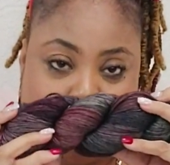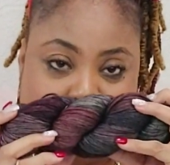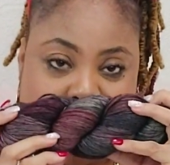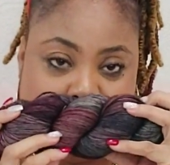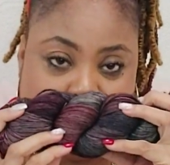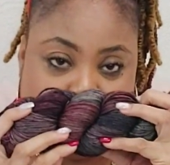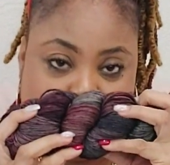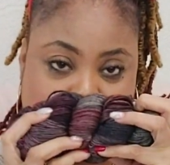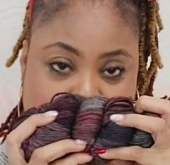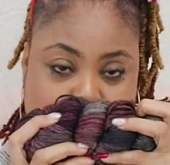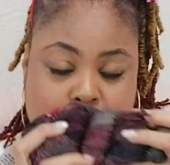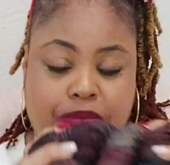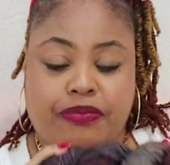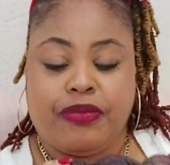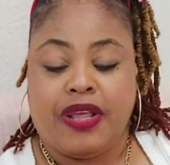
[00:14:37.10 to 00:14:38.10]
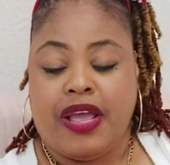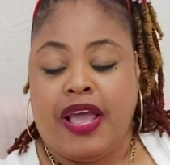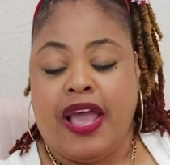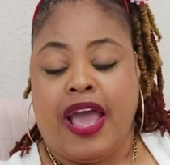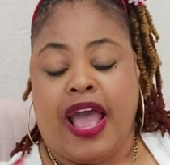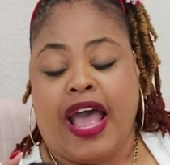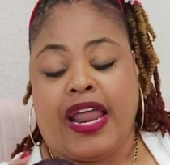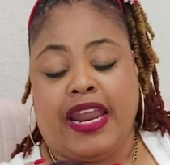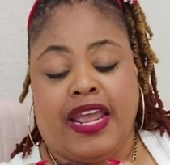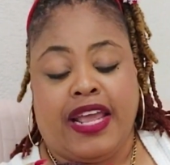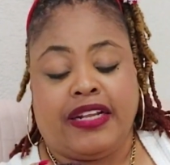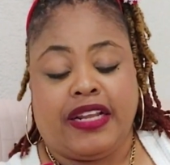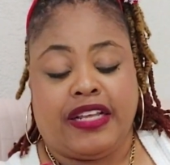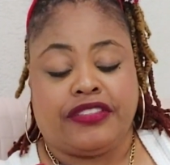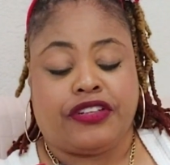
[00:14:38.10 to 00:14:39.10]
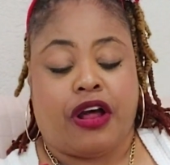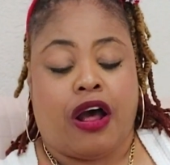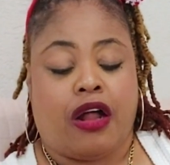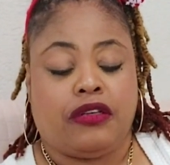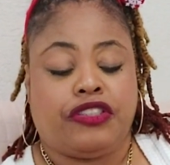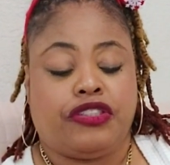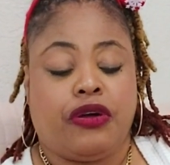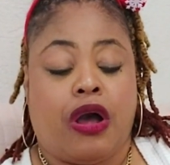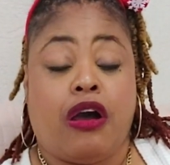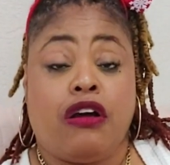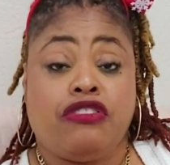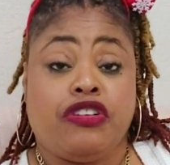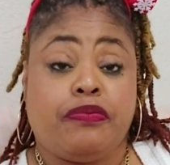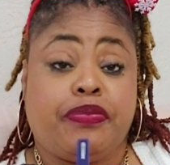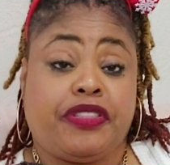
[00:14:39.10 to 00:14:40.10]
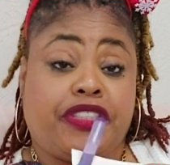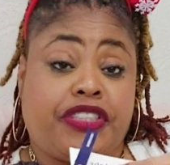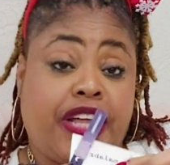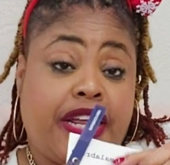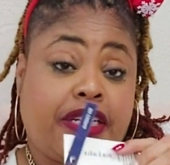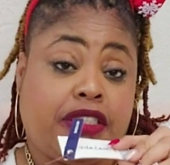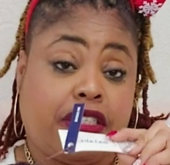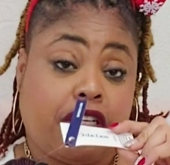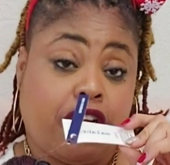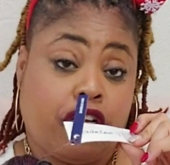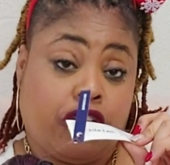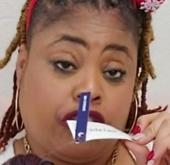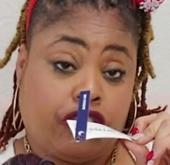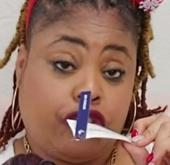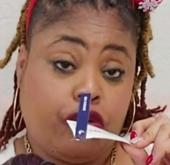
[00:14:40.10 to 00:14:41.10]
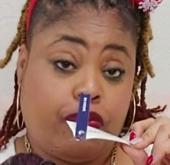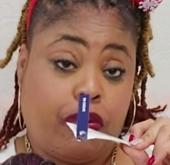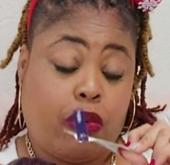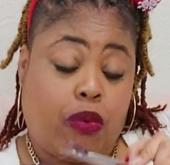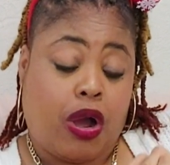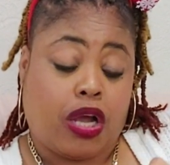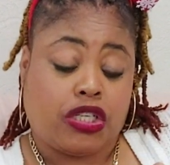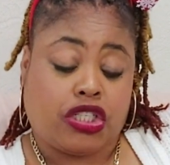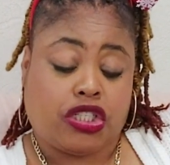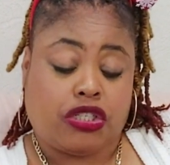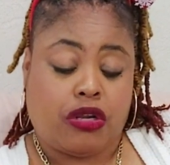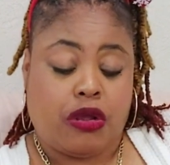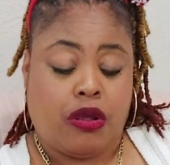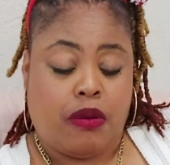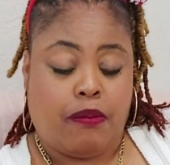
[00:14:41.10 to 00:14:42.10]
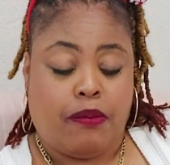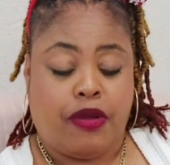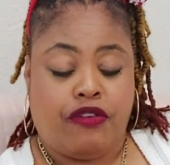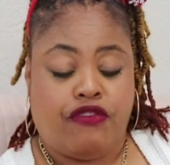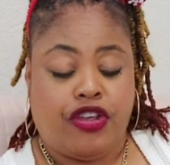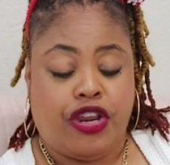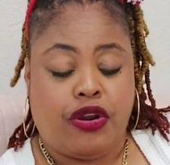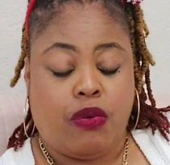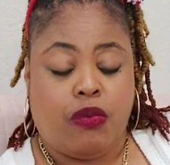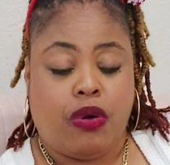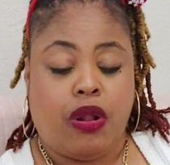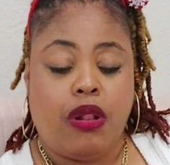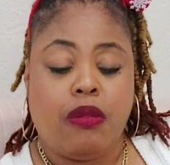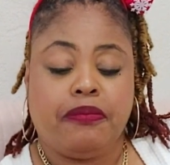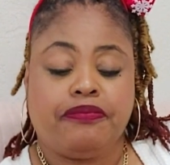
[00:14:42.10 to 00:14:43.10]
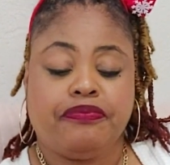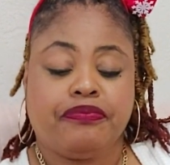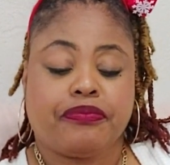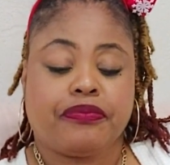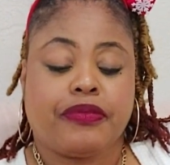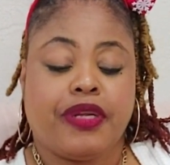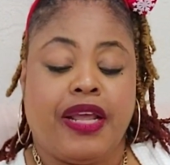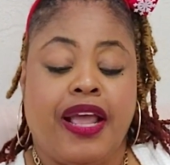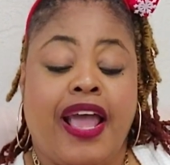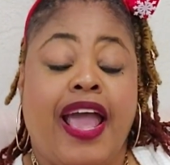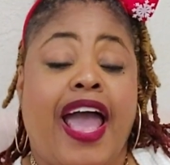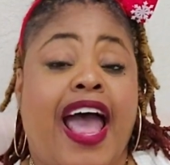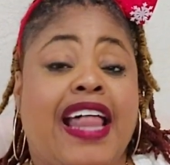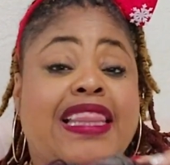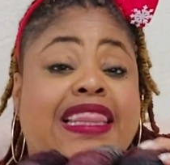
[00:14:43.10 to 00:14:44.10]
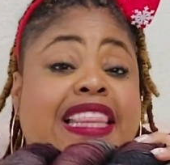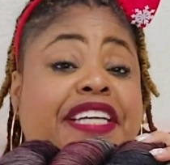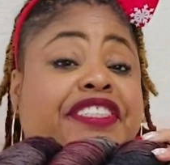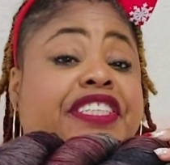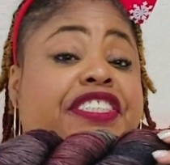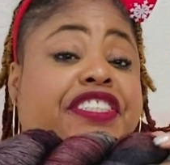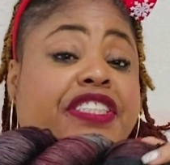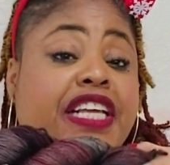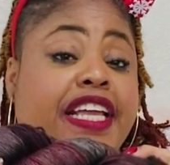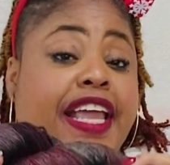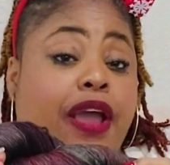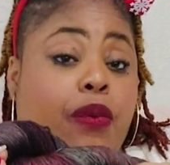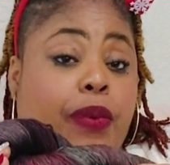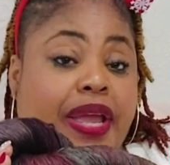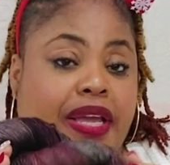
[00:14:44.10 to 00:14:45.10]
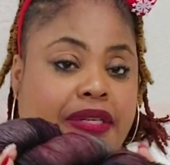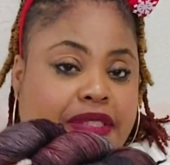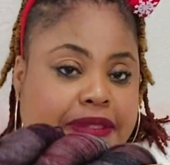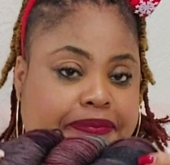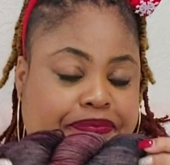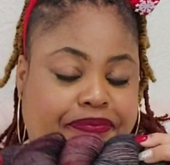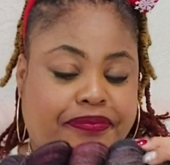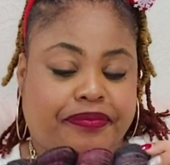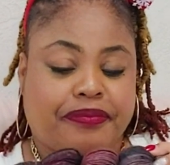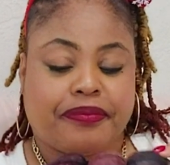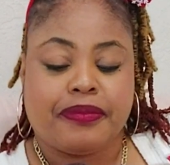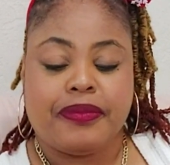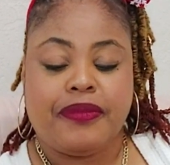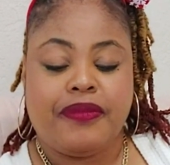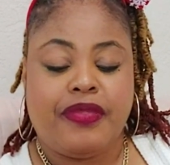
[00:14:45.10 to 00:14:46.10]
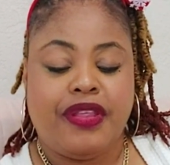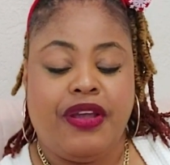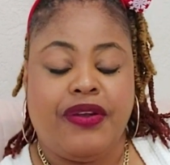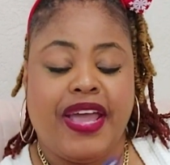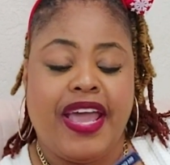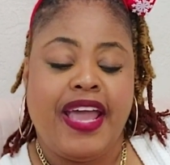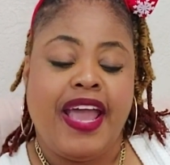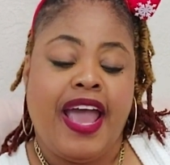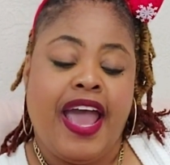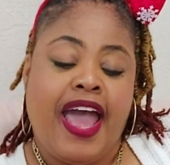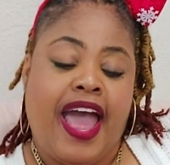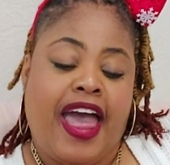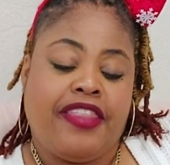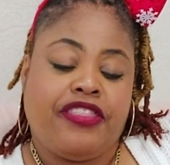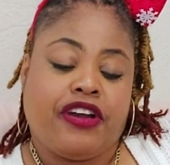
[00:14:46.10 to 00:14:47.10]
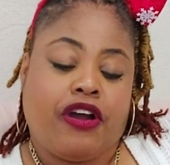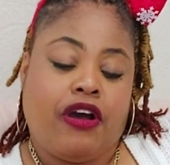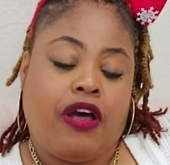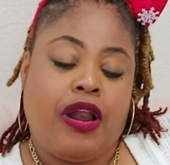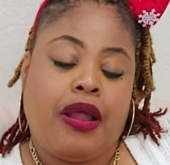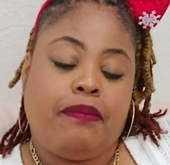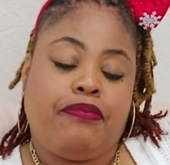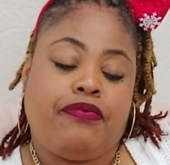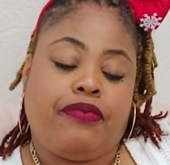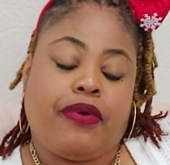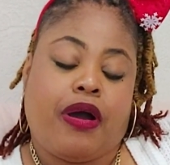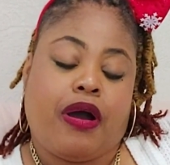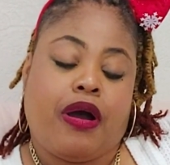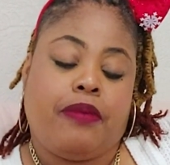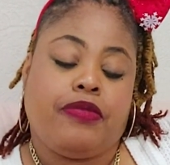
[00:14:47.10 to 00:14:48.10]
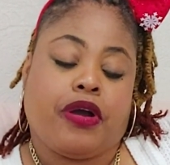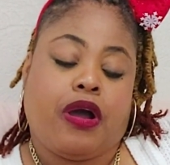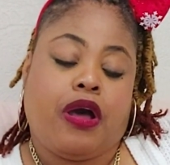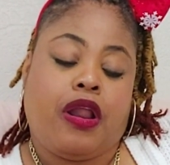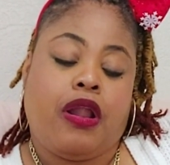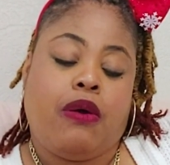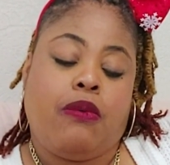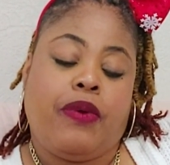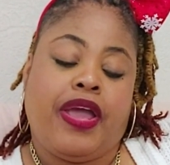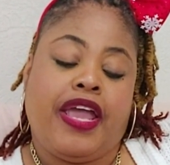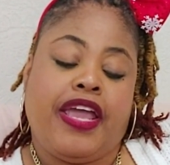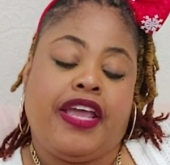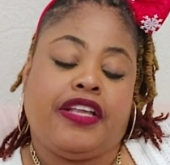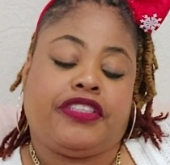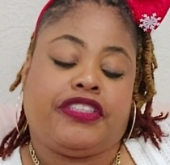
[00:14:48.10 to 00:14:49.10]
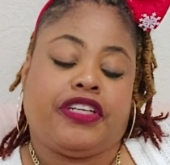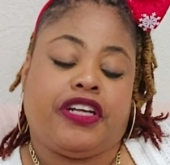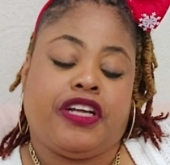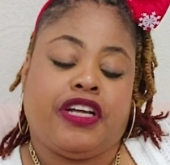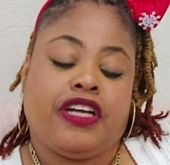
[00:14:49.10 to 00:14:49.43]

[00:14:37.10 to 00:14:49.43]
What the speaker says: Malabrigo, and it is also 100% superwash merino wool. And this is DK weight. Okay, and the colorway is